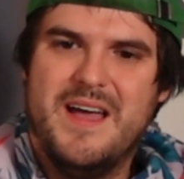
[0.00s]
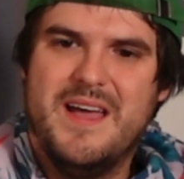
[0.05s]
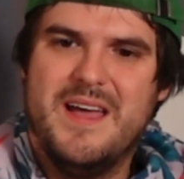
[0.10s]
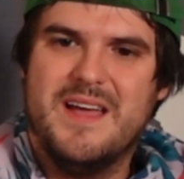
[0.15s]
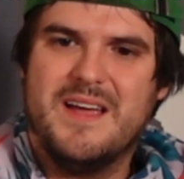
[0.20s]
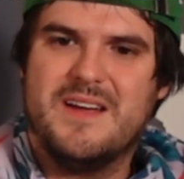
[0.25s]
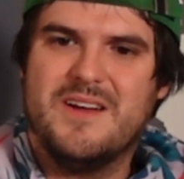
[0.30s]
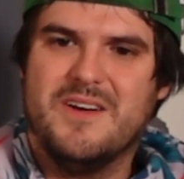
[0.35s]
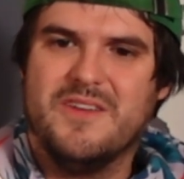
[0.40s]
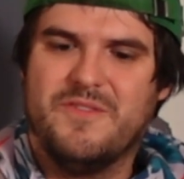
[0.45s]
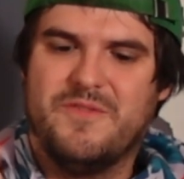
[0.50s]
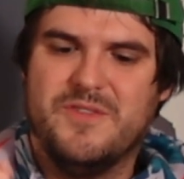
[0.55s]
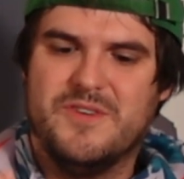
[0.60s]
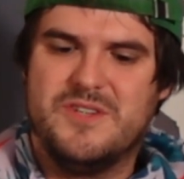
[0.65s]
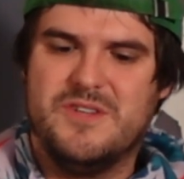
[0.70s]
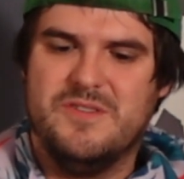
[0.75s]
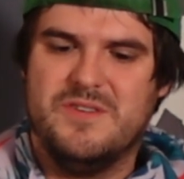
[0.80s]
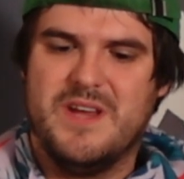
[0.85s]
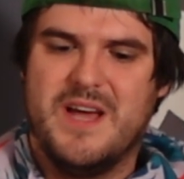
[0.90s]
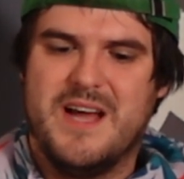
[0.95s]
It calls for
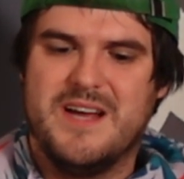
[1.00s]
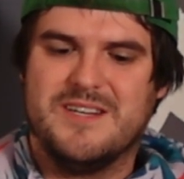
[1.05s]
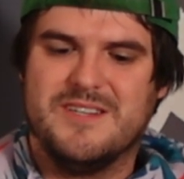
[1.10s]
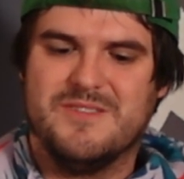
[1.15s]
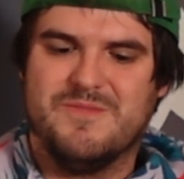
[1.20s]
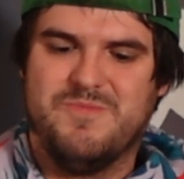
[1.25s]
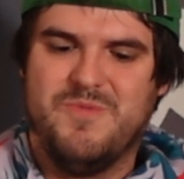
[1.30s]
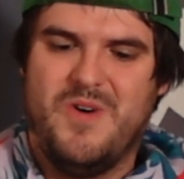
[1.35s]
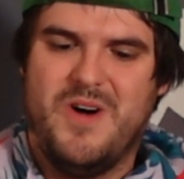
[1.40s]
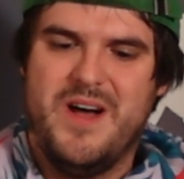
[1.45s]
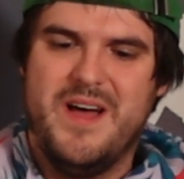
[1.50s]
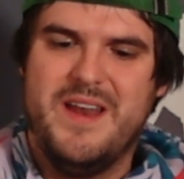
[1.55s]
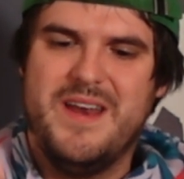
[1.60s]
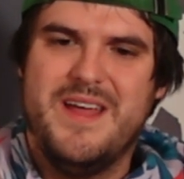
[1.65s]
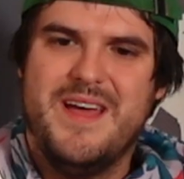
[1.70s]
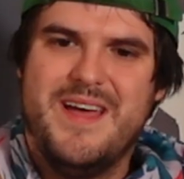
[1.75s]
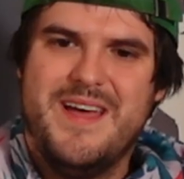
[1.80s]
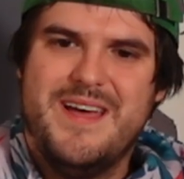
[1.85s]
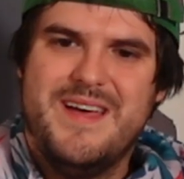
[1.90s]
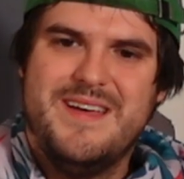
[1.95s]
2 dashes. 1,
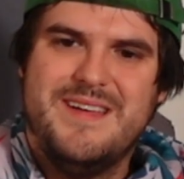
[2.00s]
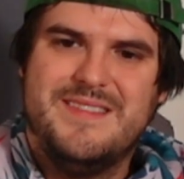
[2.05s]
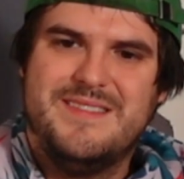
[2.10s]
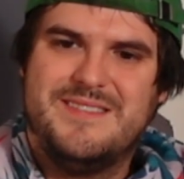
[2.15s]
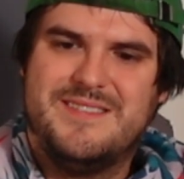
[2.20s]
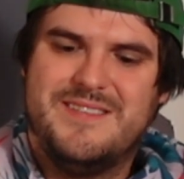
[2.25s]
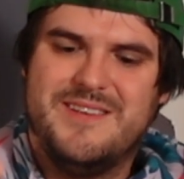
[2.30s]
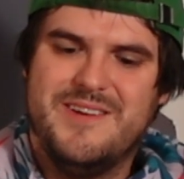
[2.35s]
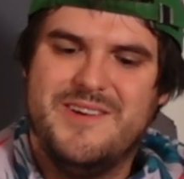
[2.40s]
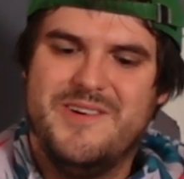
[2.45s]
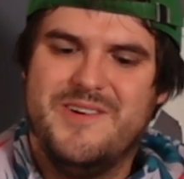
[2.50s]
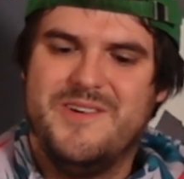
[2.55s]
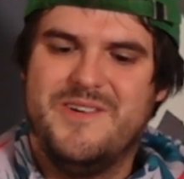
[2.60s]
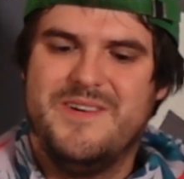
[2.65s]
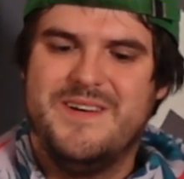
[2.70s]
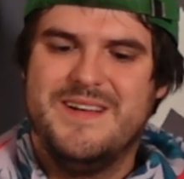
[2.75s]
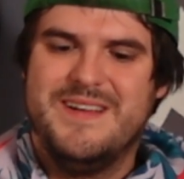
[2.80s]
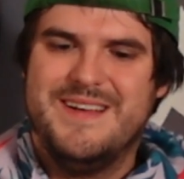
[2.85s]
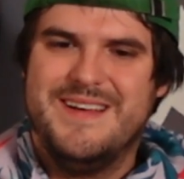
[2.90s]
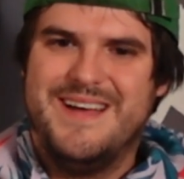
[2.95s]
2,
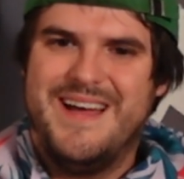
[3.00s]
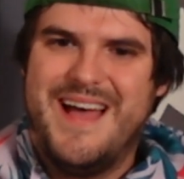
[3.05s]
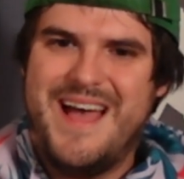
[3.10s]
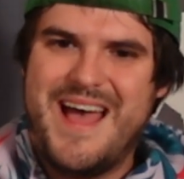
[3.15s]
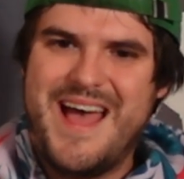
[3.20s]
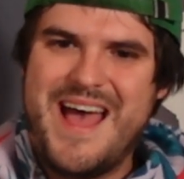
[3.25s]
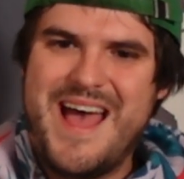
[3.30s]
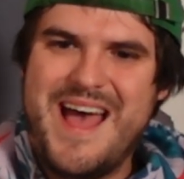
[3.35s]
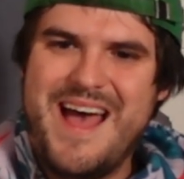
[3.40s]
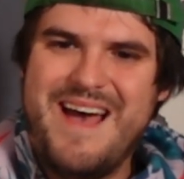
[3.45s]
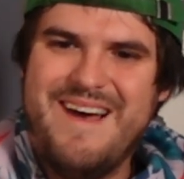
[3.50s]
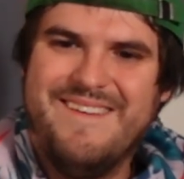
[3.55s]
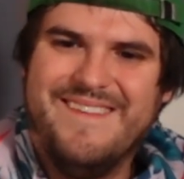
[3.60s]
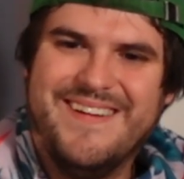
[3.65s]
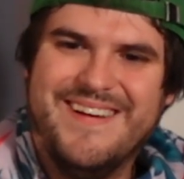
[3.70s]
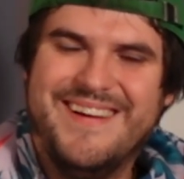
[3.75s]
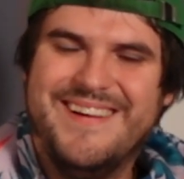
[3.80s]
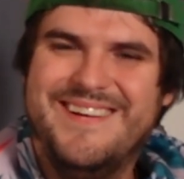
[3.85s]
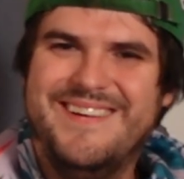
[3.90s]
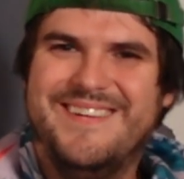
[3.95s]

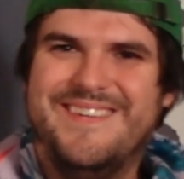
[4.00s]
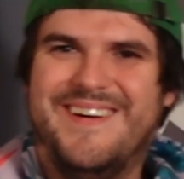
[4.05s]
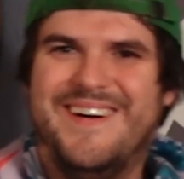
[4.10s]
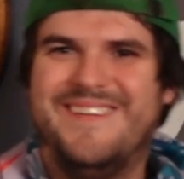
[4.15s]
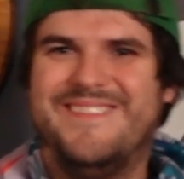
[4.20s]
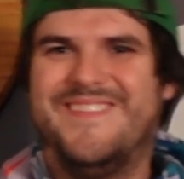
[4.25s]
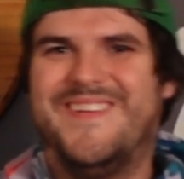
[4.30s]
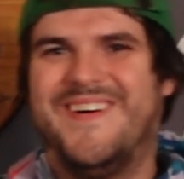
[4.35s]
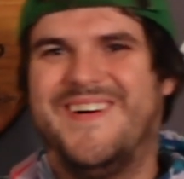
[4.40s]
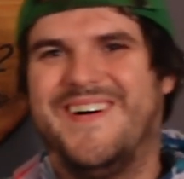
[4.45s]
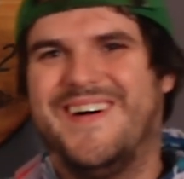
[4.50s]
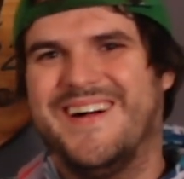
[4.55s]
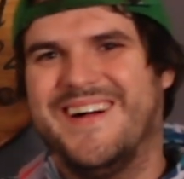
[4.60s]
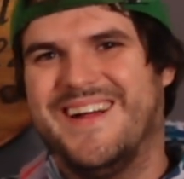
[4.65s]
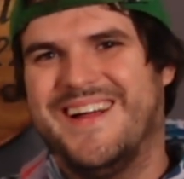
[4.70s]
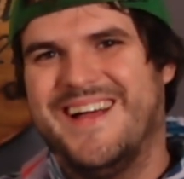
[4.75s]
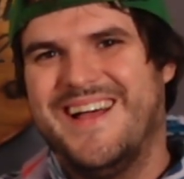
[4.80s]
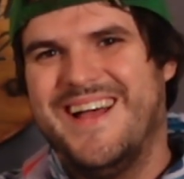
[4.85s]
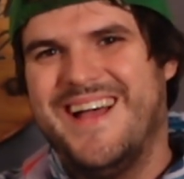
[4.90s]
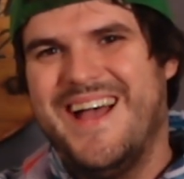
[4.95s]
we're gonna do 1
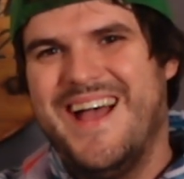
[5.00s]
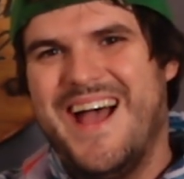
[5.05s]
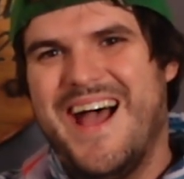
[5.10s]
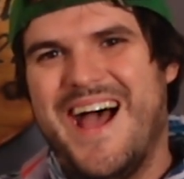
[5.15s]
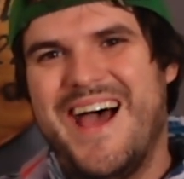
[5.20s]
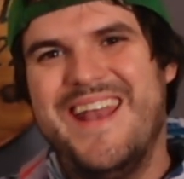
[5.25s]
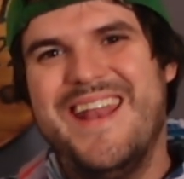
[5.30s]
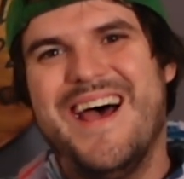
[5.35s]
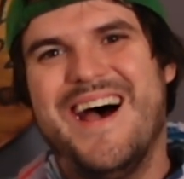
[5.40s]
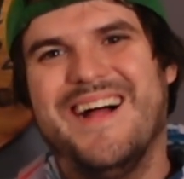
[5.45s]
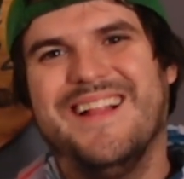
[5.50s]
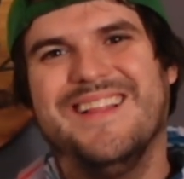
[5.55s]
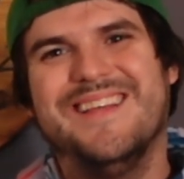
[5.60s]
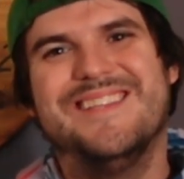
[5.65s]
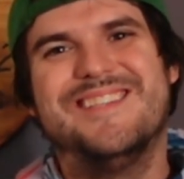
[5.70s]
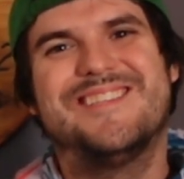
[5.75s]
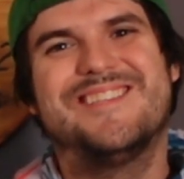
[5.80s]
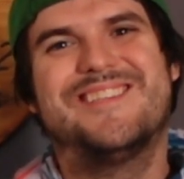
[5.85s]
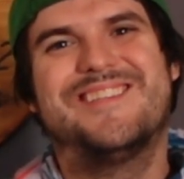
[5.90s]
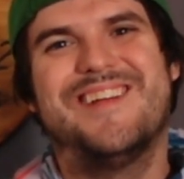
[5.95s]
more. And now
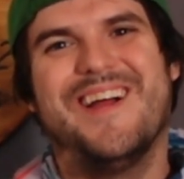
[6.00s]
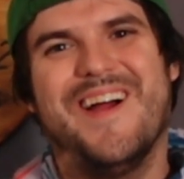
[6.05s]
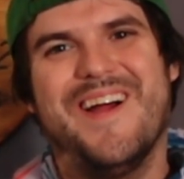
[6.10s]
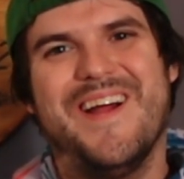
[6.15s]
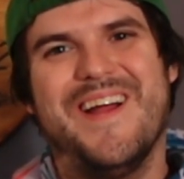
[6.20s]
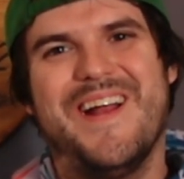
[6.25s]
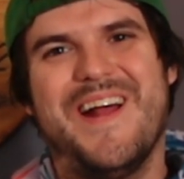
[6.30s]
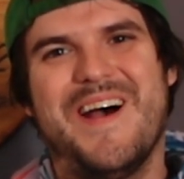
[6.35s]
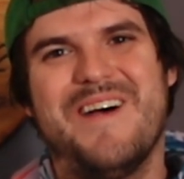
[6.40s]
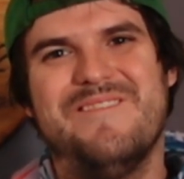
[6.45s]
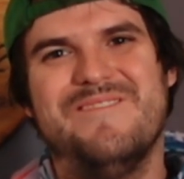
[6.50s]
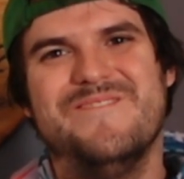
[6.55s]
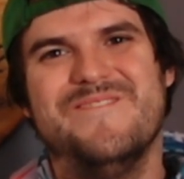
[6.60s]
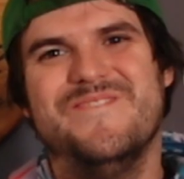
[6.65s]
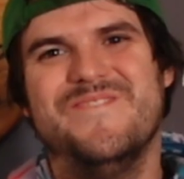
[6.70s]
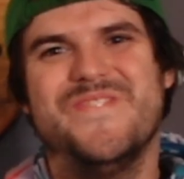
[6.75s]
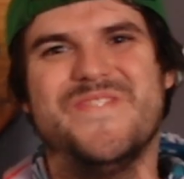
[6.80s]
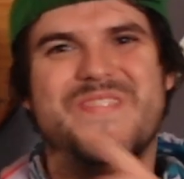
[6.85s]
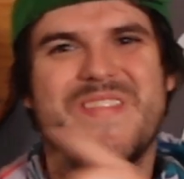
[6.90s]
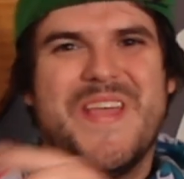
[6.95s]
let's stir it up
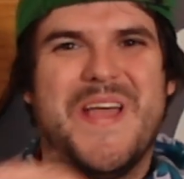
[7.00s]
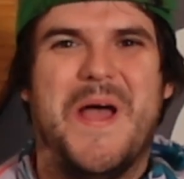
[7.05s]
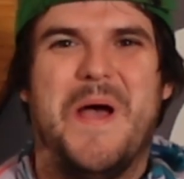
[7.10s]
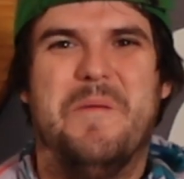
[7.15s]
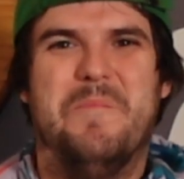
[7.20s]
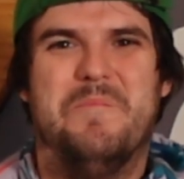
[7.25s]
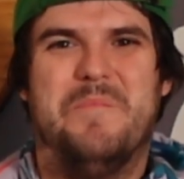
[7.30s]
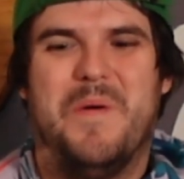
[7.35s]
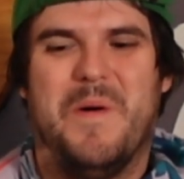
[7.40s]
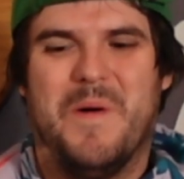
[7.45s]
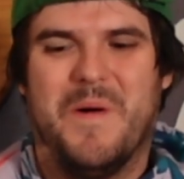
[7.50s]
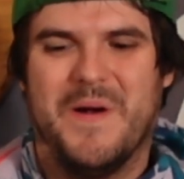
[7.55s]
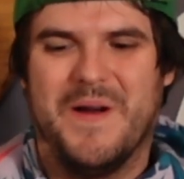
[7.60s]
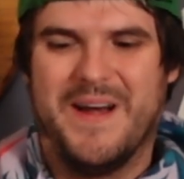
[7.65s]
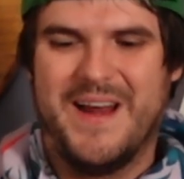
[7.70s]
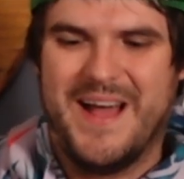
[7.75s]
and pour it